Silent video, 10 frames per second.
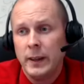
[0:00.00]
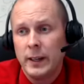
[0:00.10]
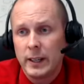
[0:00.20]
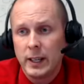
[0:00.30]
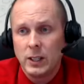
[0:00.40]

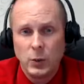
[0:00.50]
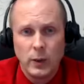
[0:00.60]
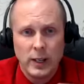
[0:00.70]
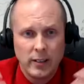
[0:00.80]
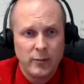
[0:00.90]
Again, you
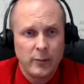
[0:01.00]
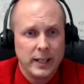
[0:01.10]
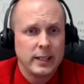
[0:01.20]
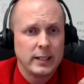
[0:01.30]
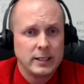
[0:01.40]
have
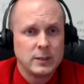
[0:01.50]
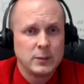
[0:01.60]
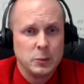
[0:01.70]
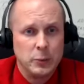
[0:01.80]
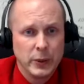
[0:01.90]

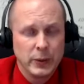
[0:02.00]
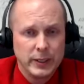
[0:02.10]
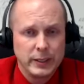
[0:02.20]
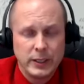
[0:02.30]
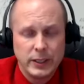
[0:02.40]
mechanisms built
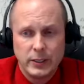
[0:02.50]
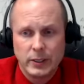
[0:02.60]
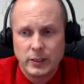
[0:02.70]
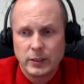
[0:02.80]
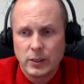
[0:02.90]
into
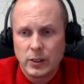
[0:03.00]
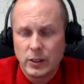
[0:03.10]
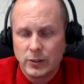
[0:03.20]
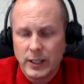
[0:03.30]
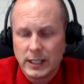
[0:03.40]
your
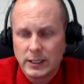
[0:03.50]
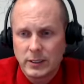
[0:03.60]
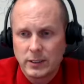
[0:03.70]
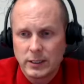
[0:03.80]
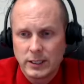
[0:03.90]

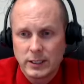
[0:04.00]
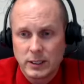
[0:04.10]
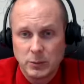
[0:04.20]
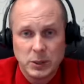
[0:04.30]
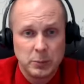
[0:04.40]
cardiovascular
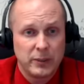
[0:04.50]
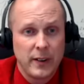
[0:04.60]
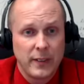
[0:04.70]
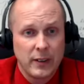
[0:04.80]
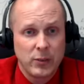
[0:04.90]
system to
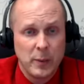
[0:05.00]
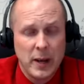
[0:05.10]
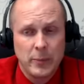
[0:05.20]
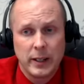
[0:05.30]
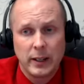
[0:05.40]
prevent that from
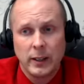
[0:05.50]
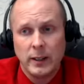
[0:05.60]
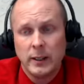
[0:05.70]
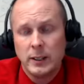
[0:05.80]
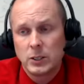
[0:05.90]
happening.
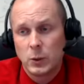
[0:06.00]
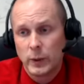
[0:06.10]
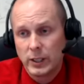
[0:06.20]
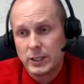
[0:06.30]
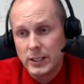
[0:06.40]
So
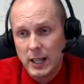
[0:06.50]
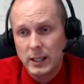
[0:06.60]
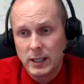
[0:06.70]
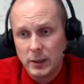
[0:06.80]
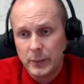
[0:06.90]
when you
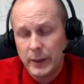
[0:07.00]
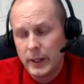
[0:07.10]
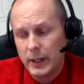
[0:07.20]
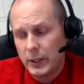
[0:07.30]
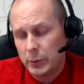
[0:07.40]
stand up,
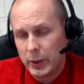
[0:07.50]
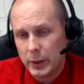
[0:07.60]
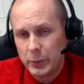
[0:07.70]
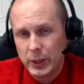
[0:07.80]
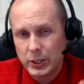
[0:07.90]
your
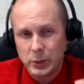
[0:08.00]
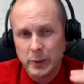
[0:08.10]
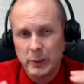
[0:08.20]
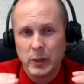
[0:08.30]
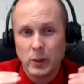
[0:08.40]
blood pressure
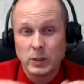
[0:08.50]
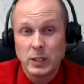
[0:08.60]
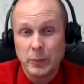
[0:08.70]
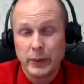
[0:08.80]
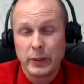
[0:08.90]
maybe goes
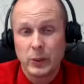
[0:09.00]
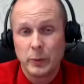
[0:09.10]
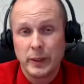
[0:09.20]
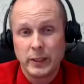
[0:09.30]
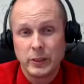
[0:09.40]
up a little
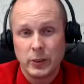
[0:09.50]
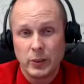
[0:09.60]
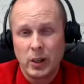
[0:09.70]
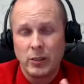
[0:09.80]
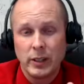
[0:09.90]
bit or your
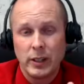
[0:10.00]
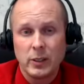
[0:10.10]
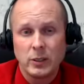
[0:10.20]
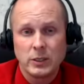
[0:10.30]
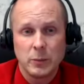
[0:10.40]
heart rate
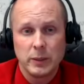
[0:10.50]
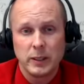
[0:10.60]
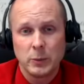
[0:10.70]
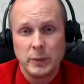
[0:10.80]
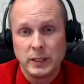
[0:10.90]
goes up a
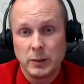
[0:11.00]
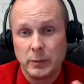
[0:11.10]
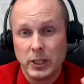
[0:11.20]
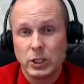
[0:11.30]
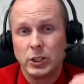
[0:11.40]
little bit to
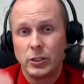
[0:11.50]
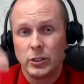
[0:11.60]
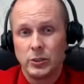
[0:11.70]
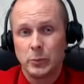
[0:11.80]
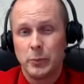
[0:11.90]
make sure
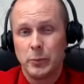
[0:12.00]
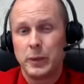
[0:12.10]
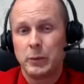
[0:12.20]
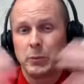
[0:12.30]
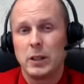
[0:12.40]
you're
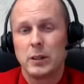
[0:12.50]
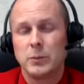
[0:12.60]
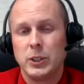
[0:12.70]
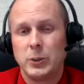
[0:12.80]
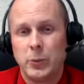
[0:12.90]
pumping blood up
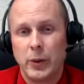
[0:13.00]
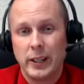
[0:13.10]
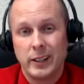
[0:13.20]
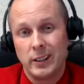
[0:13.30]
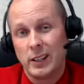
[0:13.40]
to your
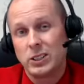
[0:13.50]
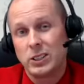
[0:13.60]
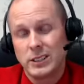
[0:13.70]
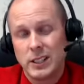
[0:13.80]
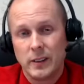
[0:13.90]
brain and not
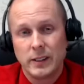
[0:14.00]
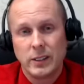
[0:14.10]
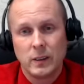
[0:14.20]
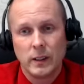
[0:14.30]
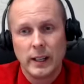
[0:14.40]
just down
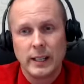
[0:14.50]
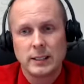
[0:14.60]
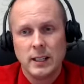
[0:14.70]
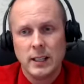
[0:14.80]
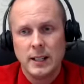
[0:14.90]
into your legs